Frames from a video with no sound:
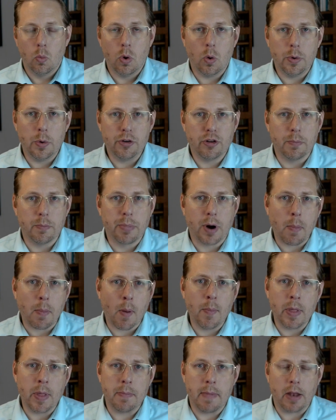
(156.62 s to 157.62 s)
we should
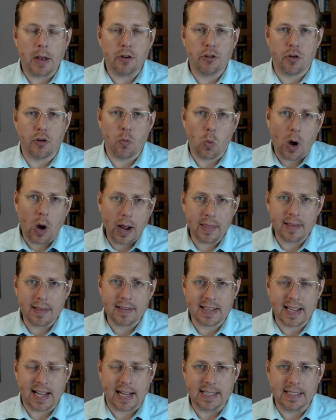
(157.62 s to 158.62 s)
probably mention why this
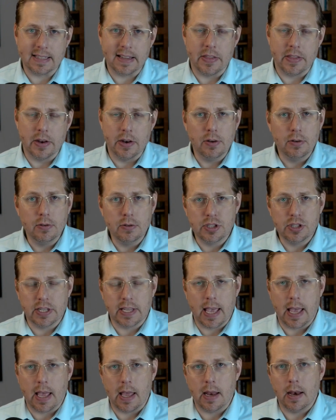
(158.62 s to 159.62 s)
guy's in the news
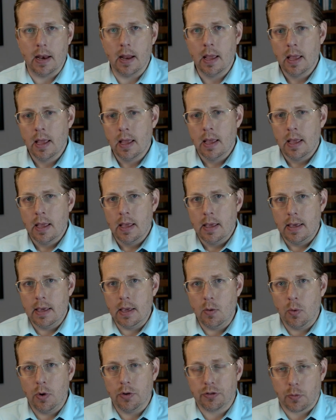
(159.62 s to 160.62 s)
again. He
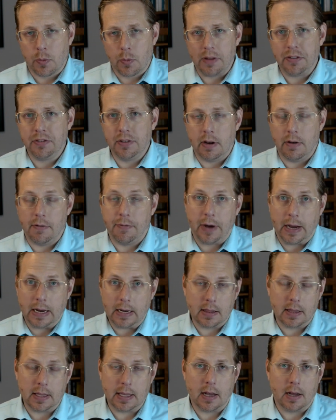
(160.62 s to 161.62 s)
was arrested
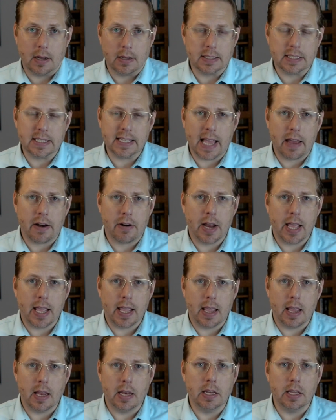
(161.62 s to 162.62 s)
finally on
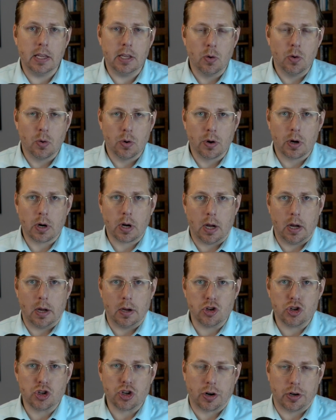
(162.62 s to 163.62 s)
Saturday in New York
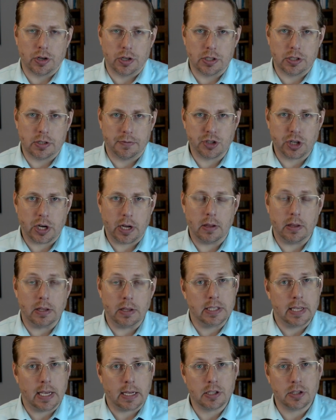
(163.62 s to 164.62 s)
on charges of child
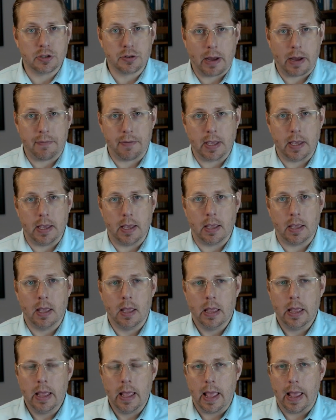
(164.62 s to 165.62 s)
sex trafficking.
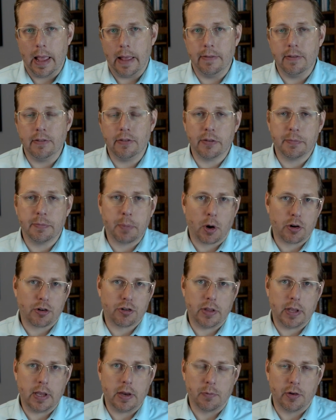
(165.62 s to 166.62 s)
And this is
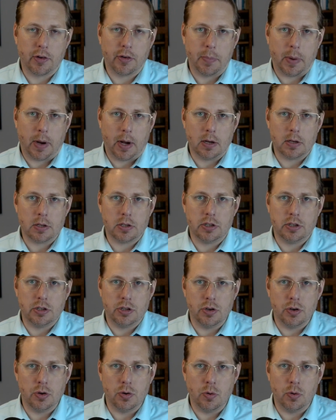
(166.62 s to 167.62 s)
partially in response
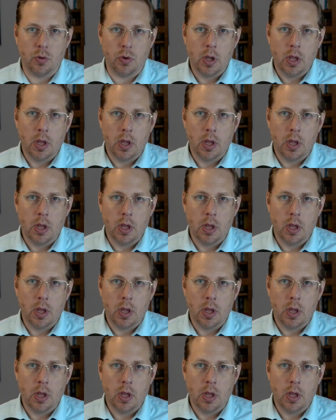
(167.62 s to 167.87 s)
to